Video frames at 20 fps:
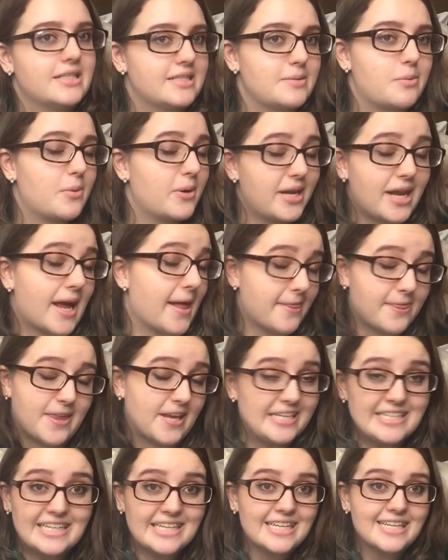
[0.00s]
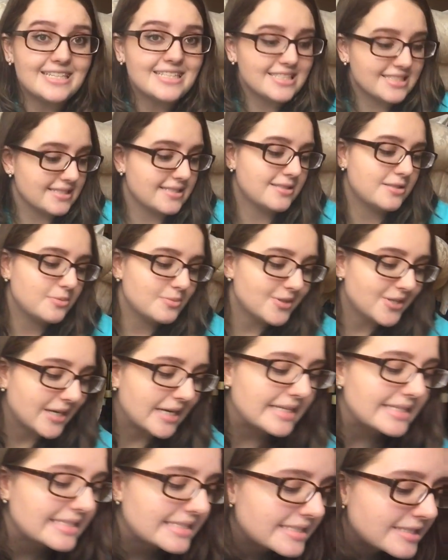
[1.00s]
is it what I think it is? And it
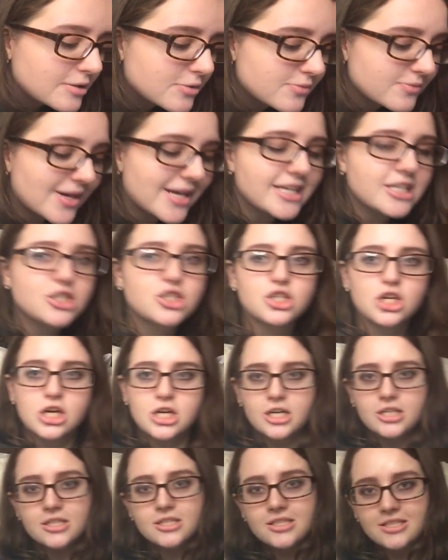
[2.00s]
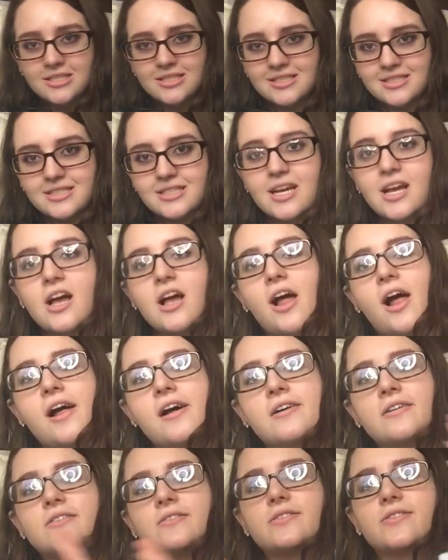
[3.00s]
was. So Rachell
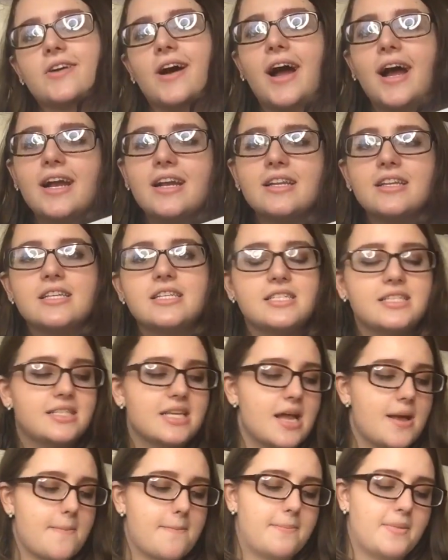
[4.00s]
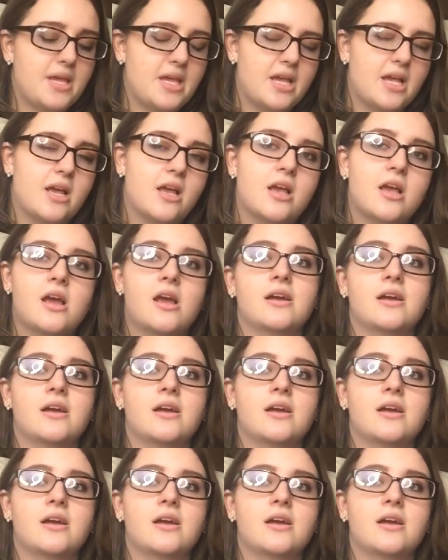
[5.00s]
finally sent me